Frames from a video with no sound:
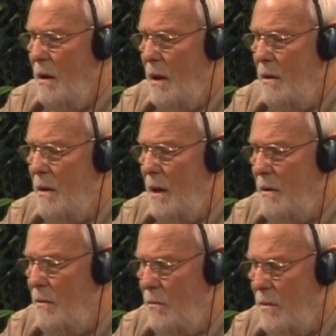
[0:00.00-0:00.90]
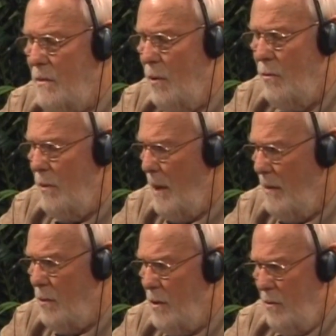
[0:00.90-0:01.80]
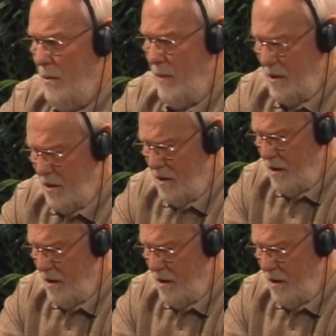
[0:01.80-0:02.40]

I don't remember whether we mentioned